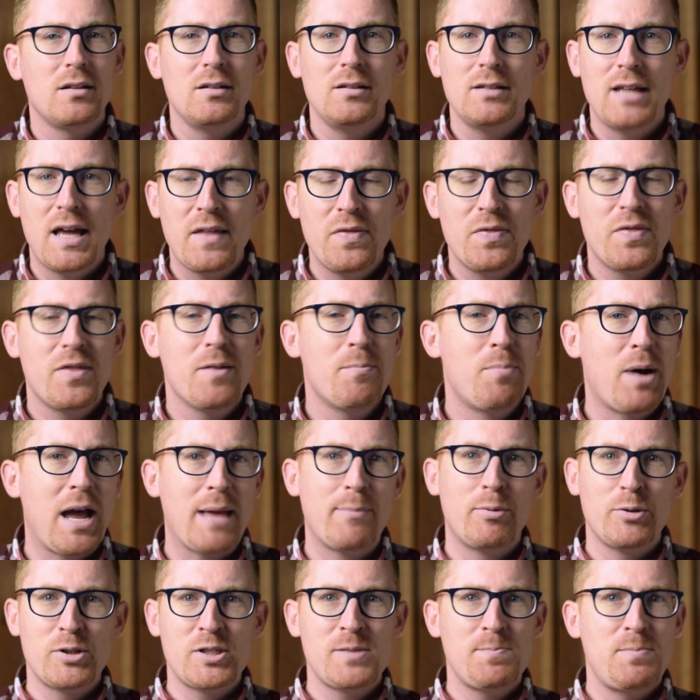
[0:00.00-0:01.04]
Let the
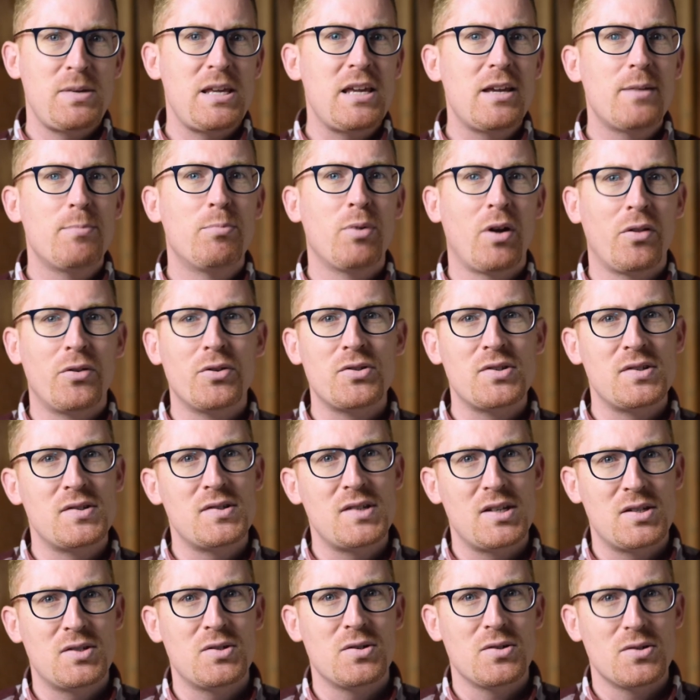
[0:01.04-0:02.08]
Bible speak, brothers and
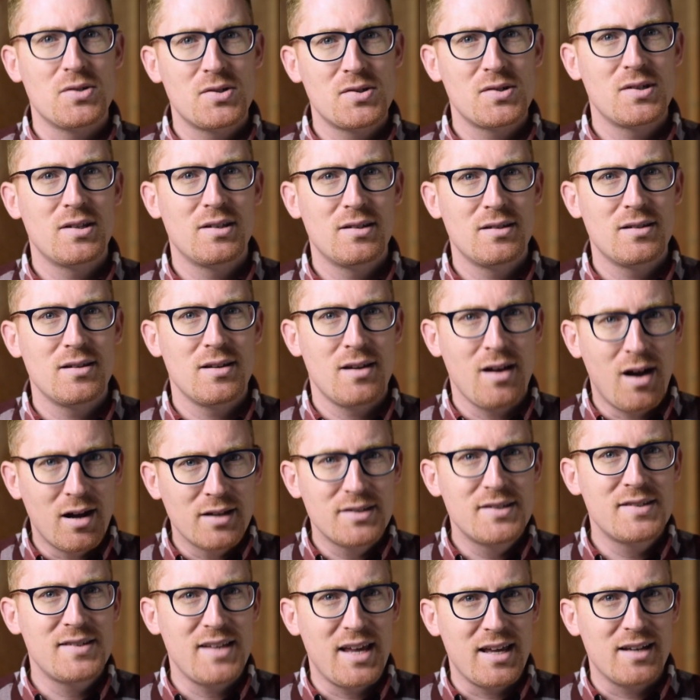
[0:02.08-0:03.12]
sisters.
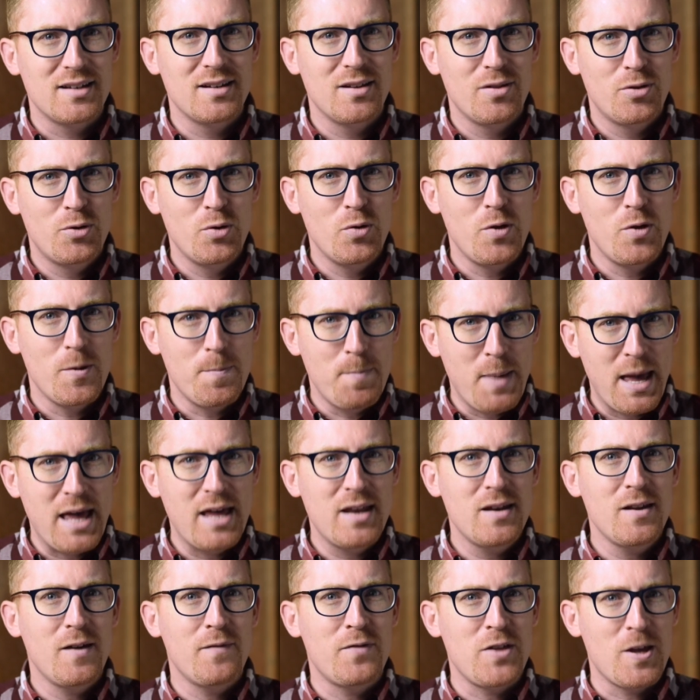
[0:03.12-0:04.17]
God said through the
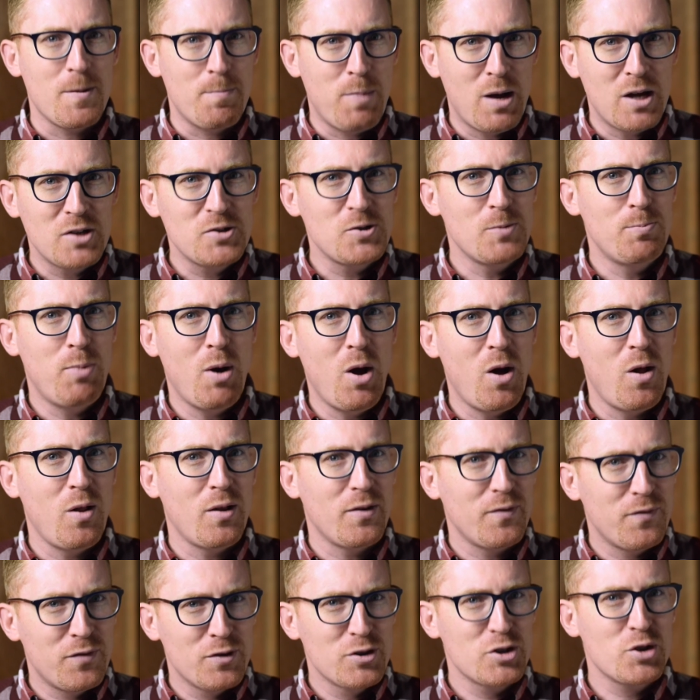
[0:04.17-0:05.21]
pen of the Apostle Paul
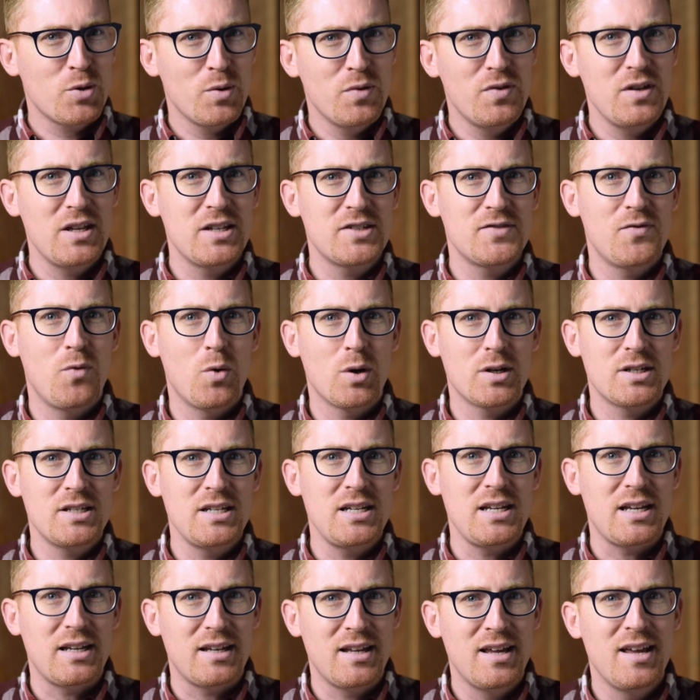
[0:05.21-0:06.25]
in 1 Corinthians
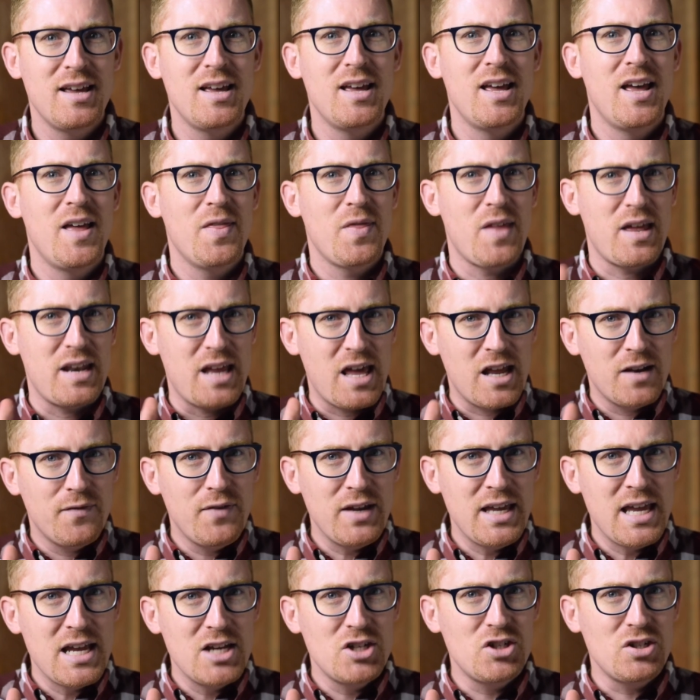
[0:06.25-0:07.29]
14 that
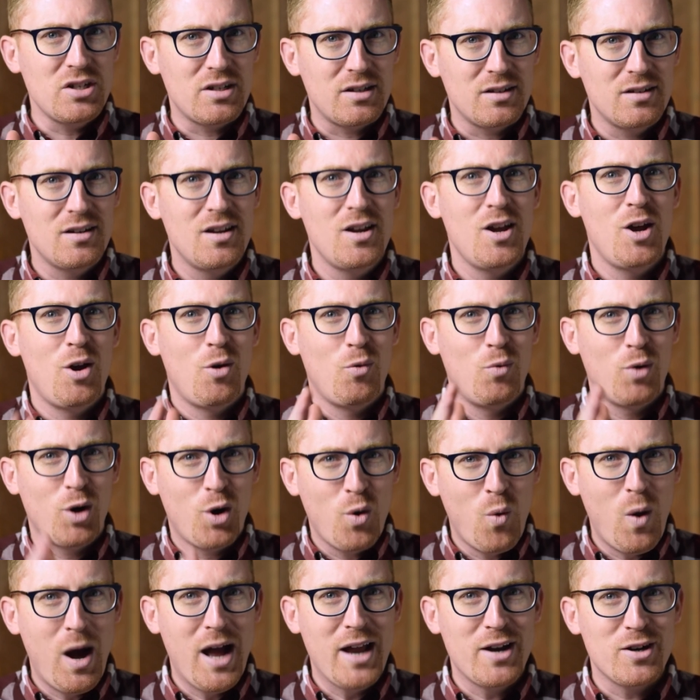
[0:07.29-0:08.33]
edification
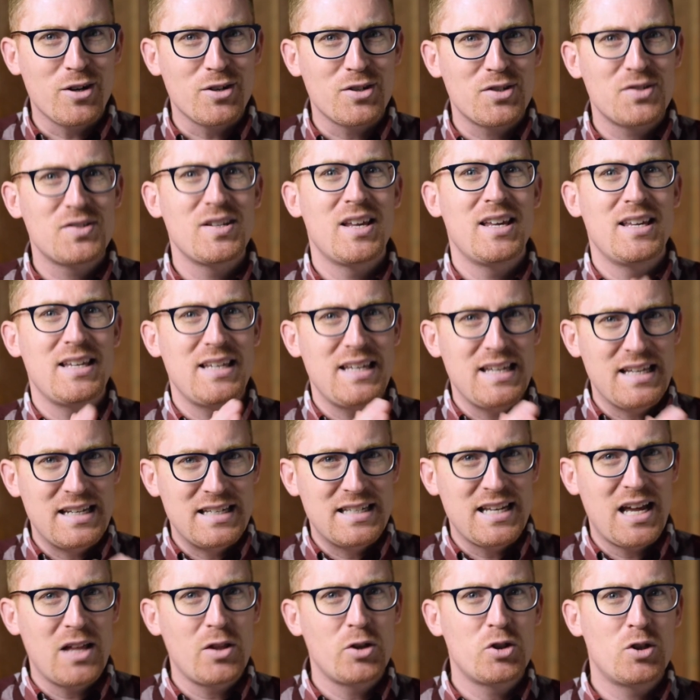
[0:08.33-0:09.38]
requires
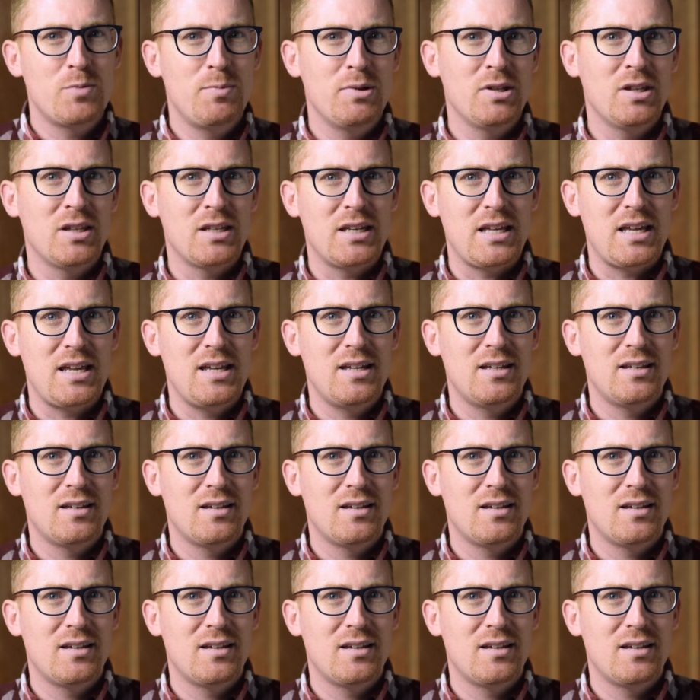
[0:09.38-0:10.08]
intelligibility.